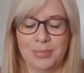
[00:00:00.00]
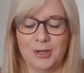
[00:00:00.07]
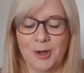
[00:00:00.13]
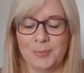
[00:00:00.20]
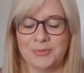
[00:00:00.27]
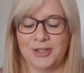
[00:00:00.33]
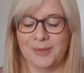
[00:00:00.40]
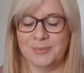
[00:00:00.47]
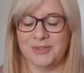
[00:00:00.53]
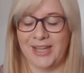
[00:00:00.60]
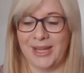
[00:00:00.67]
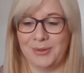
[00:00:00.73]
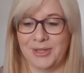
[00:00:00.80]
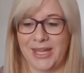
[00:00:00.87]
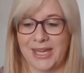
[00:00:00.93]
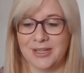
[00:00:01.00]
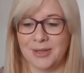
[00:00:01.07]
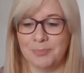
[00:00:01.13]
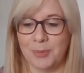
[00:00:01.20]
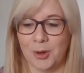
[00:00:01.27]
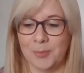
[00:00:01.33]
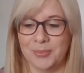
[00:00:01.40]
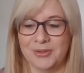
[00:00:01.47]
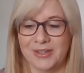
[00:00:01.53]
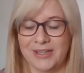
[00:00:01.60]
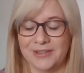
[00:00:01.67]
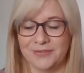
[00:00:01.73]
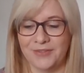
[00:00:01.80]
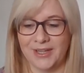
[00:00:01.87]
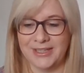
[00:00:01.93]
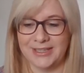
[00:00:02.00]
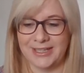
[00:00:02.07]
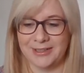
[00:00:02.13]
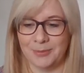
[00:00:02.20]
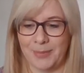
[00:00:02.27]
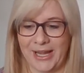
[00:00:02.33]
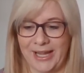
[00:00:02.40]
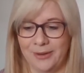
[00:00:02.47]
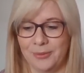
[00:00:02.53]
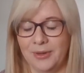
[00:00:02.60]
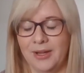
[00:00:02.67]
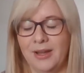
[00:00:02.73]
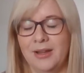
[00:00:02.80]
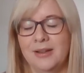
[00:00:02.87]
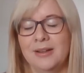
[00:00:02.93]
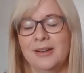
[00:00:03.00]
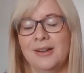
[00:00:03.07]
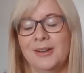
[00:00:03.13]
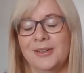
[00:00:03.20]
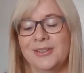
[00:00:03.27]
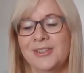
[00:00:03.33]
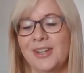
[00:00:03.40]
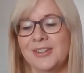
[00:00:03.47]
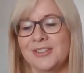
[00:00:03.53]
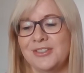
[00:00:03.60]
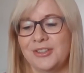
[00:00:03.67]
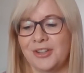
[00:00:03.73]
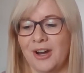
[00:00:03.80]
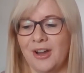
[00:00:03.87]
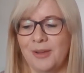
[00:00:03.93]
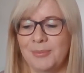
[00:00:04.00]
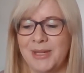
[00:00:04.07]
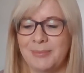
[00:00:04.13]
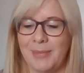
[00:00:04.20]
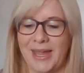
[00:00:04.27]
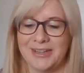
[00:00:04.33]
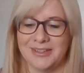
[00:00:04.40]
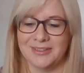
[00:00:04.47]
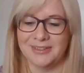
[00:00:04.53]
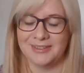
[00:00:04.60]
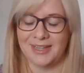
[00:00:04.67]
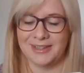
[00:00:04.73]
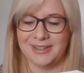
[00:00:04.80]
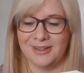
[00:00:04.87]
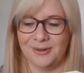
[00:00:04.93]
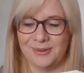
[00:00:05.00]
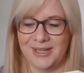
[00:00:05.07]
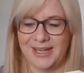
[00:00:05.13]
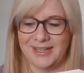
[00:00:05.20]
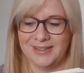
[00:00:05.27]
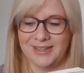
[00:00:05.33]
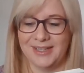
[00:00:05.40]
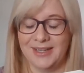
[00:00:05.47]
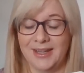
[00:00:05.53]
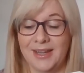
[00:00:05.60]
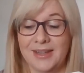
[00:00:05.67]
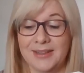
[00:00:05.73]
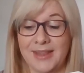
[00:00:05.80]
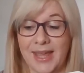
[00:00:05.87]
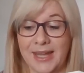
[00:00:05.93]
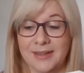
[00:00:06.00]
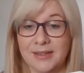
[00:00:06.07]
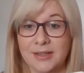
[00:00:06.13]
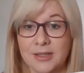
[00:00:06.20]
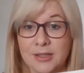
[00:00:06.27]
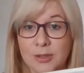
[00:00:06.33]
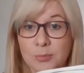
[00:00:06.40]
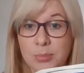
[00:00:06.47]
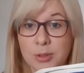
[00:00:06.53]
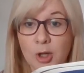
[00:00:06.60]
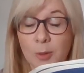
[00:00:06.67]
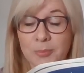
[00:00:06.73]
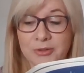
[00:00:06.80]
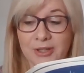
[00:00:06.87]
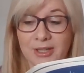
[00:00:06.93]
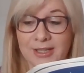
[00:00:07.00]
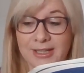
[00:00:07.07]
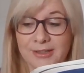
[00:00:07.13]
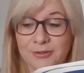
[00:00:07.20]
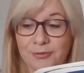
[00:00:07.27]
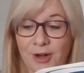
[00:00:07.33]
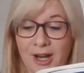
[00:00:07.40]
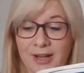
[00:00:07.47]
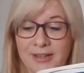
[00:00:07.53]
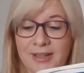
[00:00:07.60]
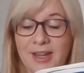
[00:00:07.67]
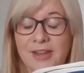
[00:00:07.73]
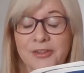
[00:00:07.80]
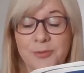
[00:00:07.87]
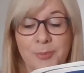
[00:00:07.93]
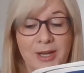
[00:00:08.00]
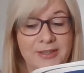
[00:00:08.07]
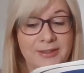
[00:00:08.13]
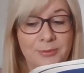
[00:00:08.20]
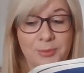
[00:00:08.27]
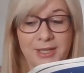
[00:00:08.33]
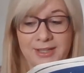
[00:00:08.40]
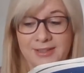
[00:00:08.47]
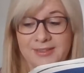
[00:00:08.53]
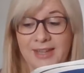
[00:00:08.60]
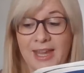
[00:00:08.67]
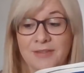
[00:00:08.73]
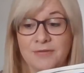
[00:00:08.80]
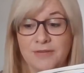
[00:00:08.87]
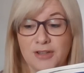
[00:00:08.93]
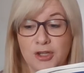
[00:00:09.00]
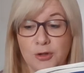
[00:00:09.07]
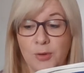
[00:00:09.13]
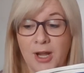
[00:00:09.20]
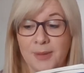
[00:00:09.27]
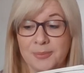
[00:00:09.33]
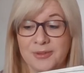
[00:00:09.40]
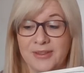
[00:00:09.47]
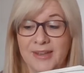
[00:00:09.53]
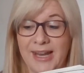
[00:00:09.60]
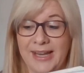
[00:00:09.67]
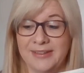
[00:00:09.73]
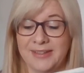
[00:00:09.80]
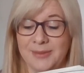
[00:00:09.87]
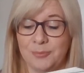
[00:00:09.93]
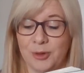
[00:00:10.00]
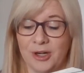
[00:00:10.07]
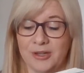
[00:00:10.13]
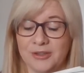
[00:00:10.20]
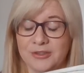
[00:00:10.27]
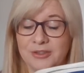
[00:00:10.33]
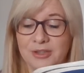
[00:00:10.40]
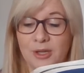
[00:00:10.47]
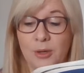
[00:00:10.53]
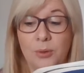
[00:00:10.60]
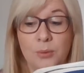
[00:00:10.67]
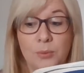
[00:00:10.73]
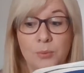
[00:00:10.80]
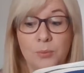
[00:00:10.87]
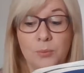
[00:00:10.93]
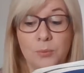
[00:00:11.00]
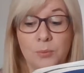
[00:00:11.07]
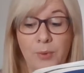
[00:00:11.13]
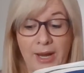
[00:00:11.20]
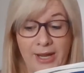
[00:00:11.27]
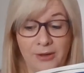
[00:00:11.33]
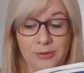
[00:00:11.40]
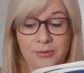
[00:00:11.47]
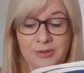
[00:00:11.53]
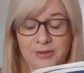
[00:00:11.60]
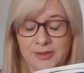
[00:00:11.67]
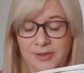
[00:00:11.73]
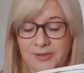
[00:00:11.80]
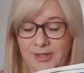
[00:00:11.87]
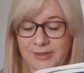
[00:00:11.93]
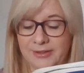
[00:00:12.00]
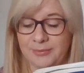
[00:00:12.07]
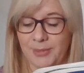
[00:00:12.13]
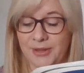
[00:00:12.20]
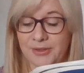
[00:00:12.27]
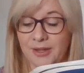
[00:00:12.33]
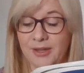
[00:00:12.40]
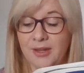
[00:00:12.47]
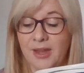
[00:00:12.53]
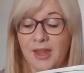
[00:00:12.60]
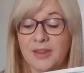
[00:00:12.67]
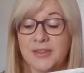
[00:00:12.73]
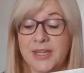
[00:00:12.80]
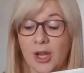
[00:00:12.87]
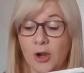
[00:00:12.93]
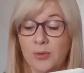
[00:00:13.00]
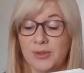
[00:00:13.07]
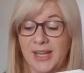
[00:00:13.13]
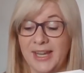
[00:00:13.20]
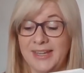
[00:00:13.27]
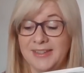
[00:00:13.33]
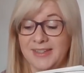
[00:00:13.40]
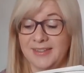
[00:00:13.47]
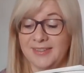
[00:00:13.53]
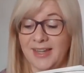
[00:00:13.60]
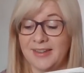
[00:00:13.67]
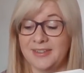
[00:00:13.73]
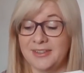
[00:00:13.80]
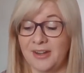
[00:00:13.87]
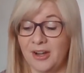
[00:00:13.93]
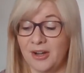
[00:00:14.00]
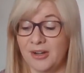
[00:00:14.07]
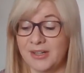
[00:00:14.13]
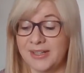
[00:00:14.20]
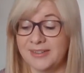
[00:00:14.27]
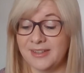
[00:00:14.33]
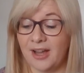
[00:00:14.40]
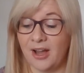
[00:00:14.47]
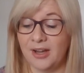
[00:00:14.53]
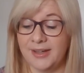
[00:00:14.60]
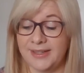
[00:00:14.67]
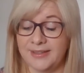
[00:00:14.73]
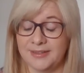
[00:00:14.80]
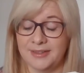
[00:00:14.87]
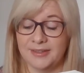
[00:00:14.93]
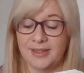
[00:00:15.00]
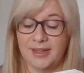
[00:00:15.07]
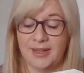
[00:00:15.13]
Plop jumped down again and bobbed his funny little bow. "Oh, such charming manners!" said the old lady. Then Plop took a little run, spread his wings, and flew up to the landing branch. "Well," said his mother, "the old lady says dark is kind.